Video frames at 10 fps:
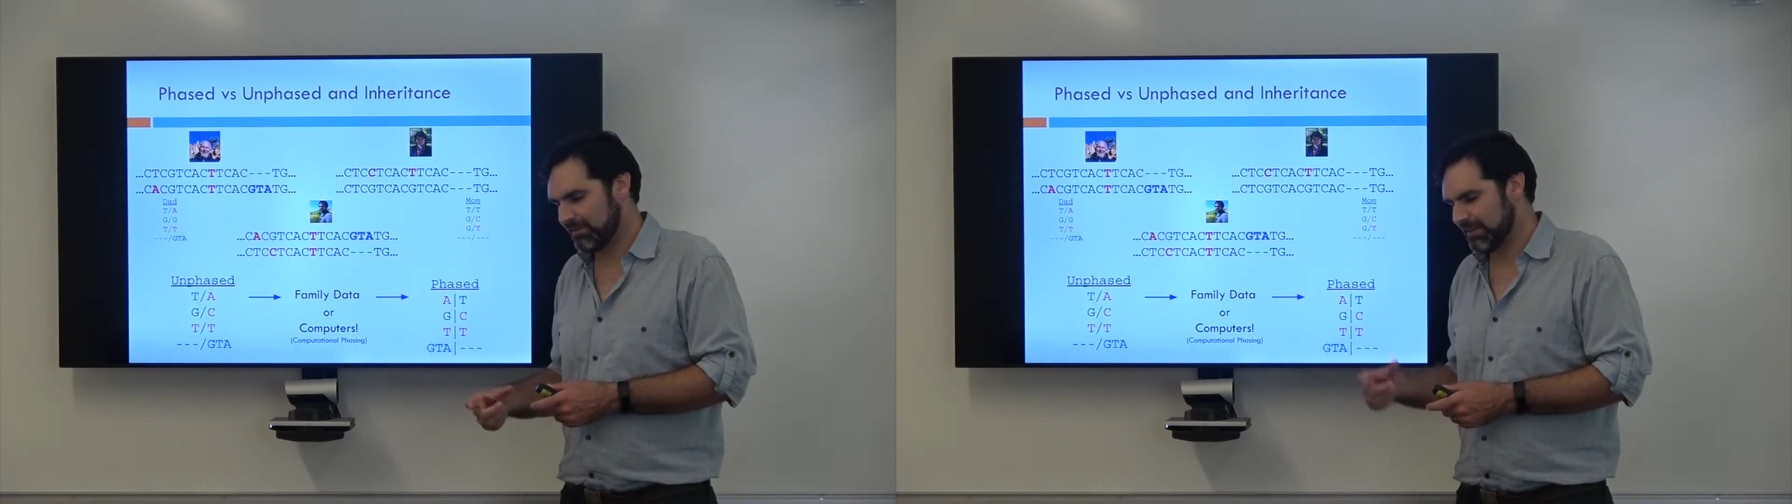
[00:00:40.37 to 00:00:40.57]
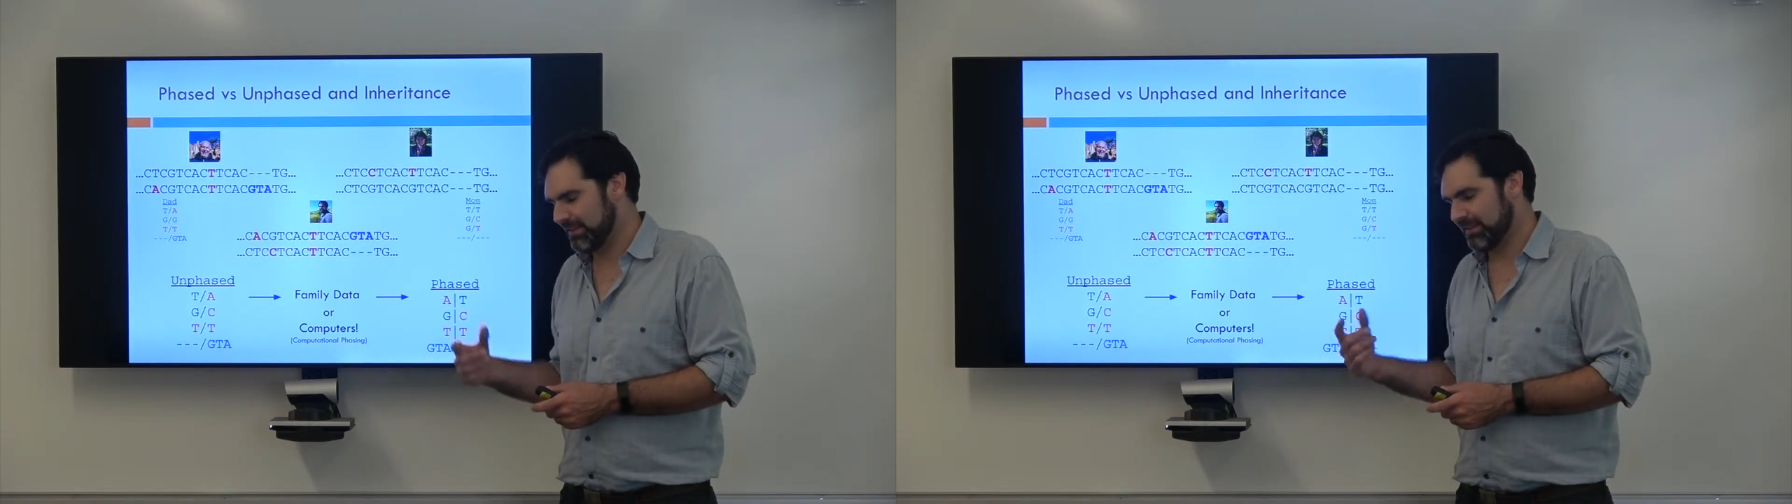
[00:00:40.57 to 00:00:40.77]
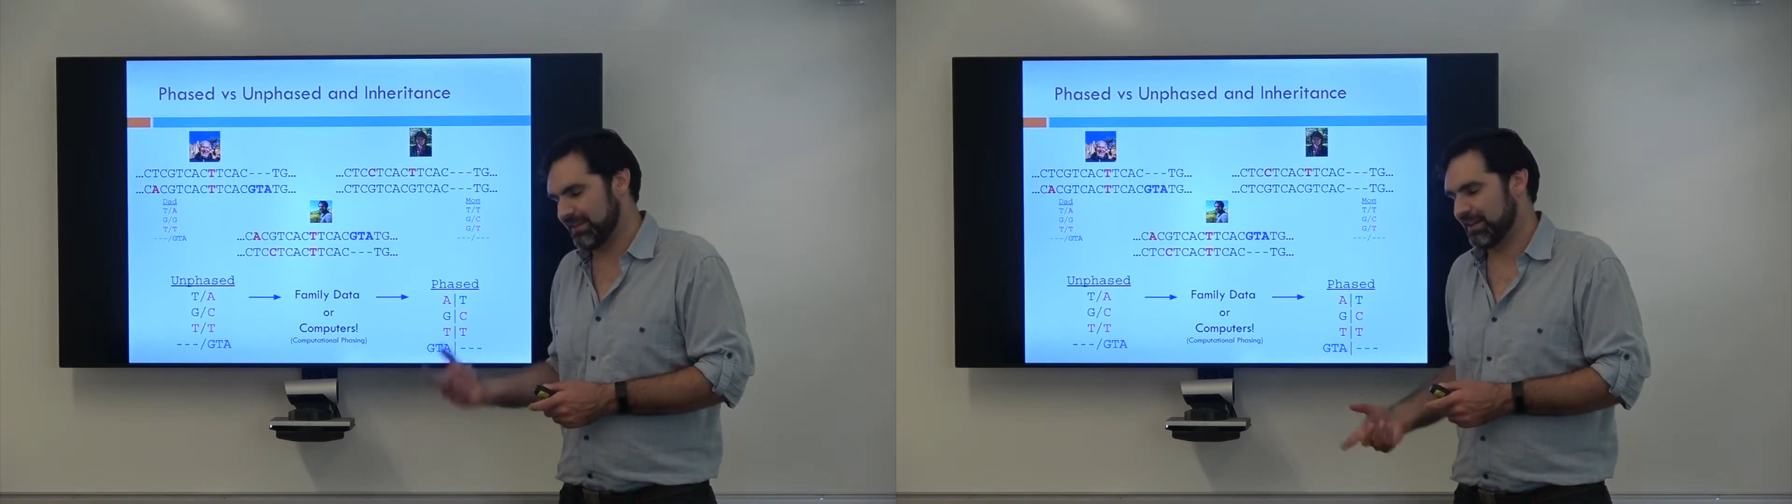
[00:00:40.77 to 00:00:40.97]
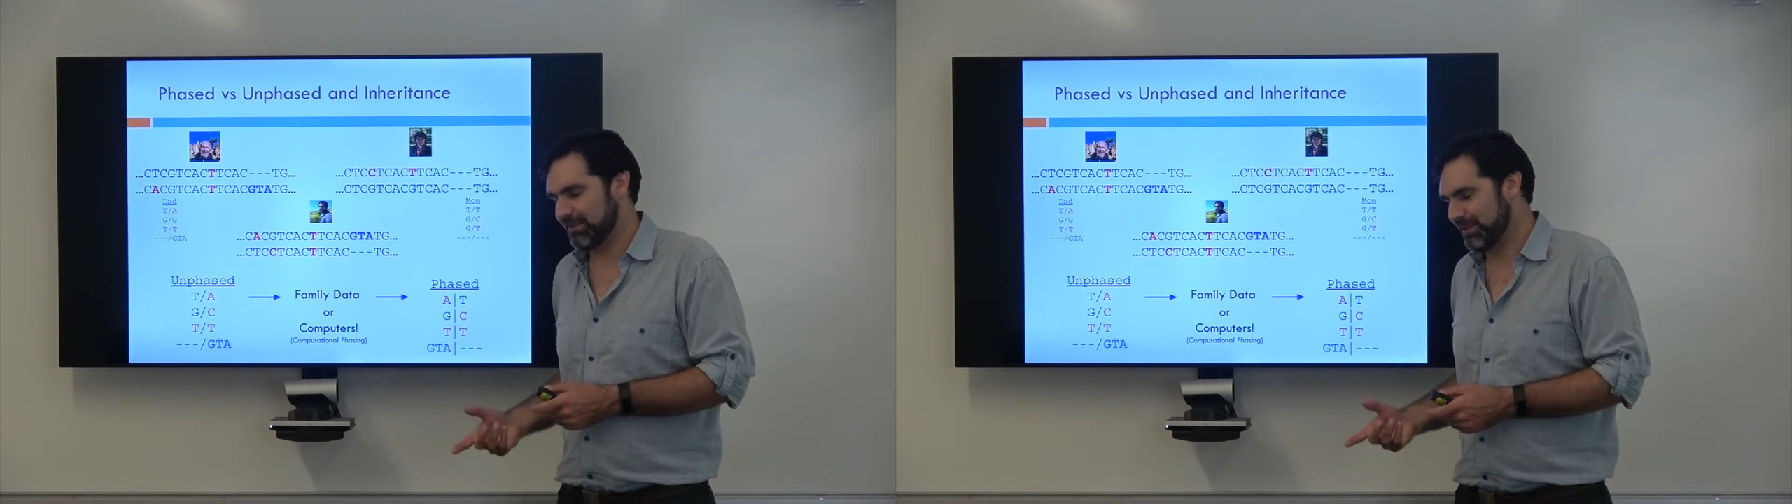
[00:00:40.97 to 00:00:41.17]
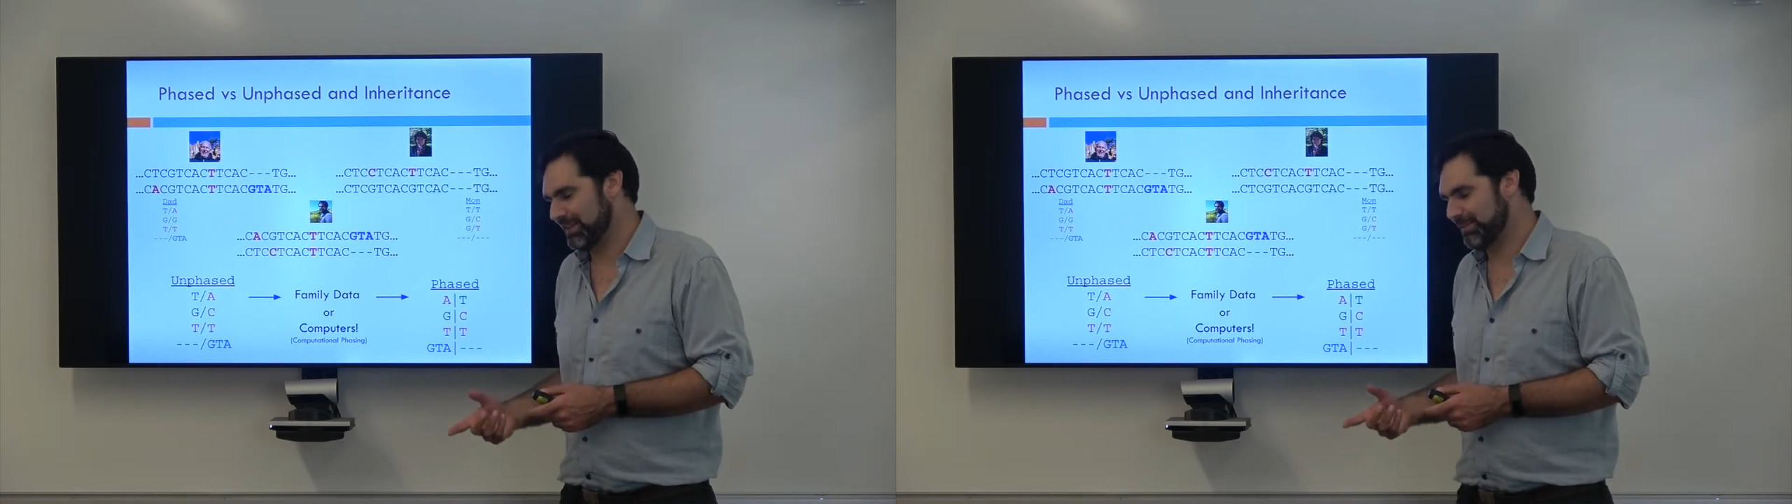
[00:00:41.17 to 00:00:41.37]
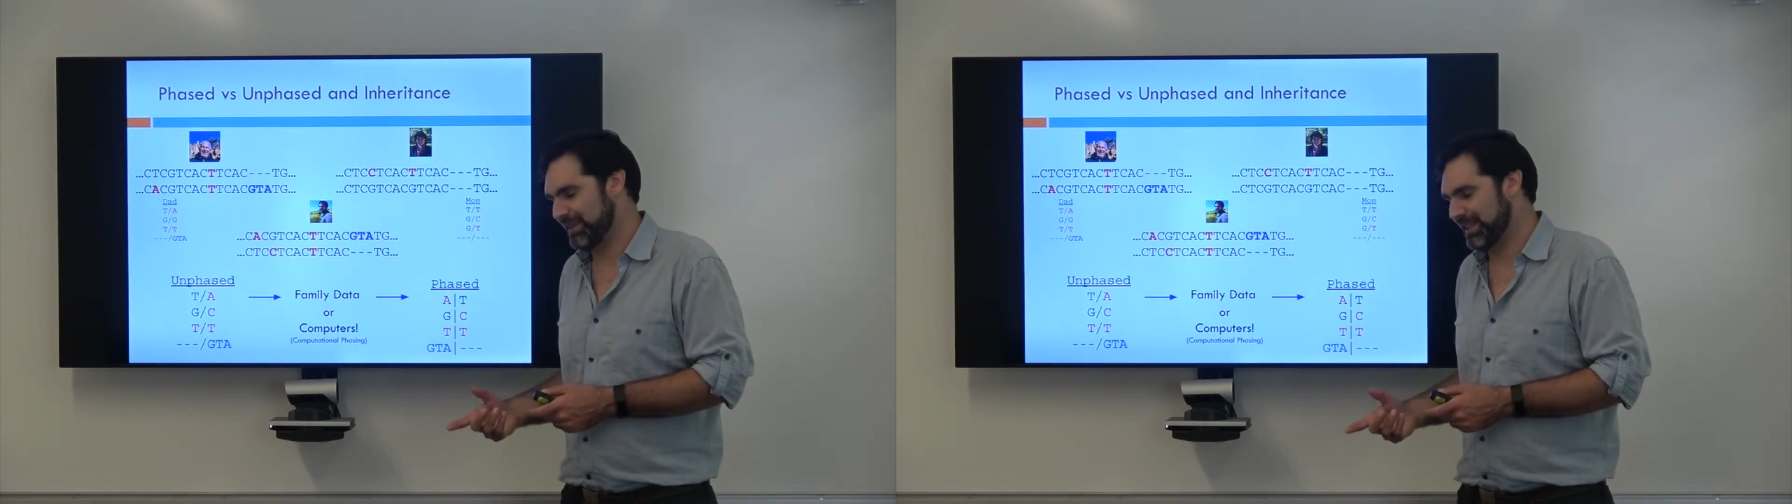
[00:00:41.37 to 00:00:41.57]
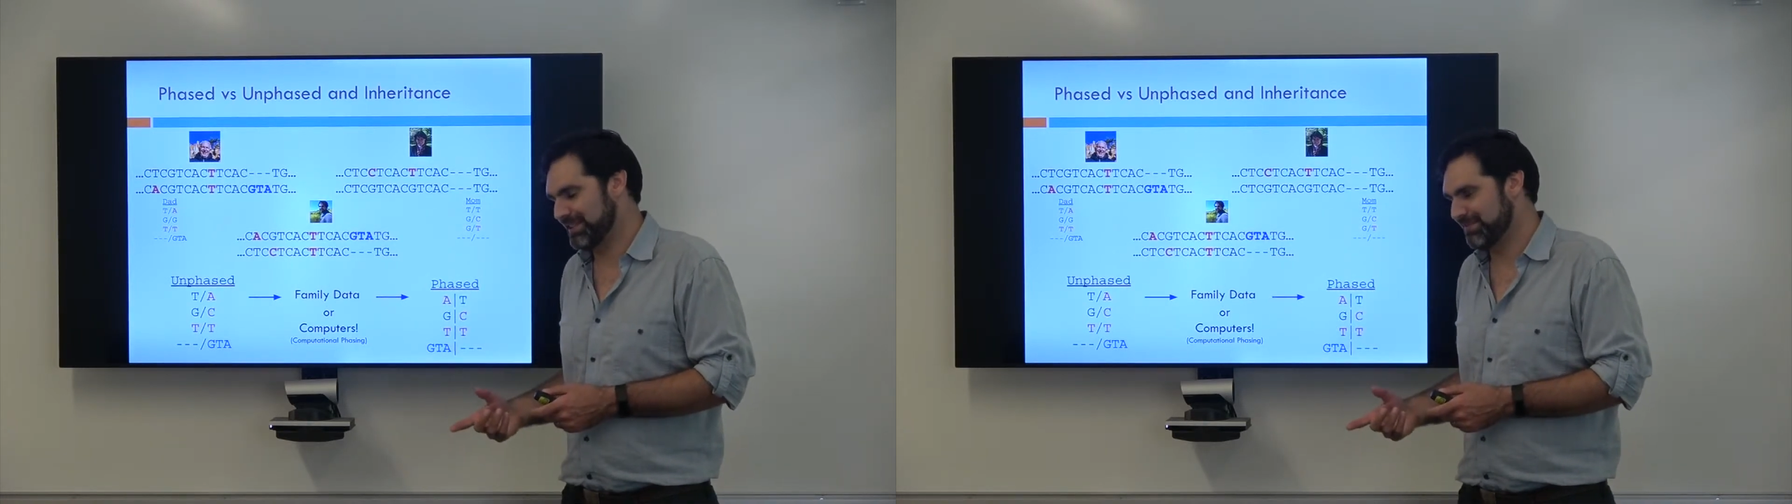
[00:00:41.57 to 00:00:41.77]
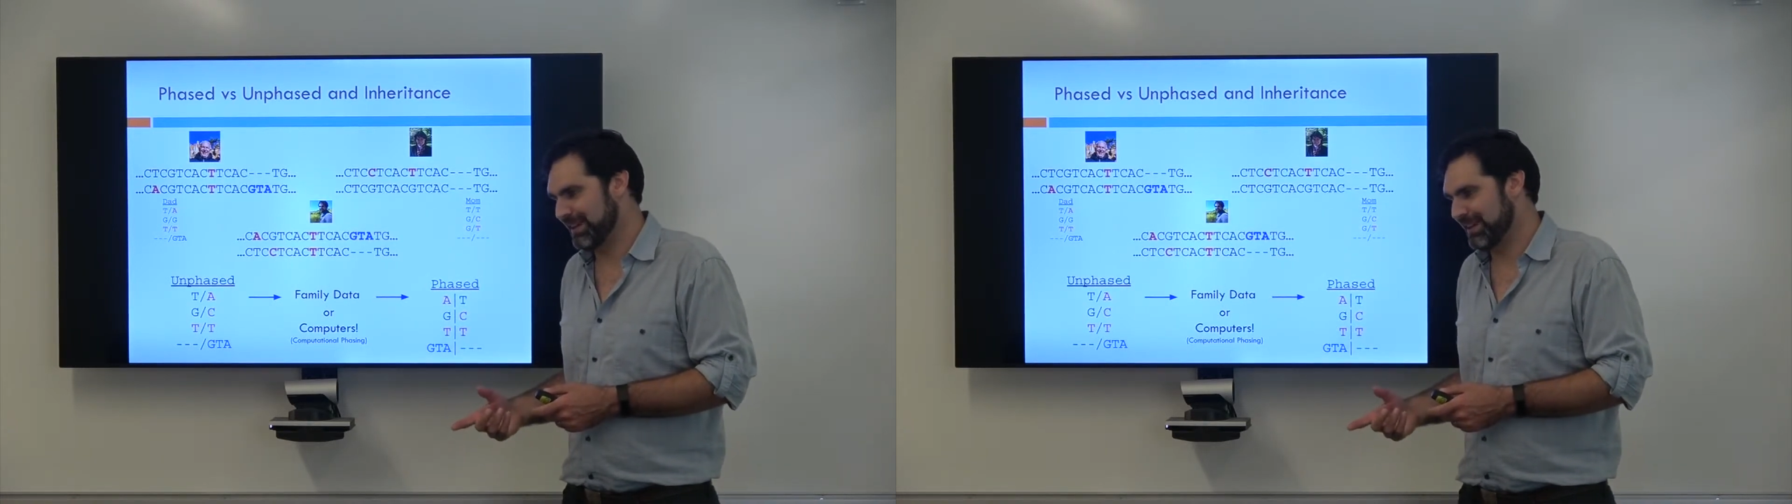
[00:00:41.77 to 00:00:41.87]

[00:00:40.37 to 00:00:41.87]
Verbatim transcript: This is a terrible explanation,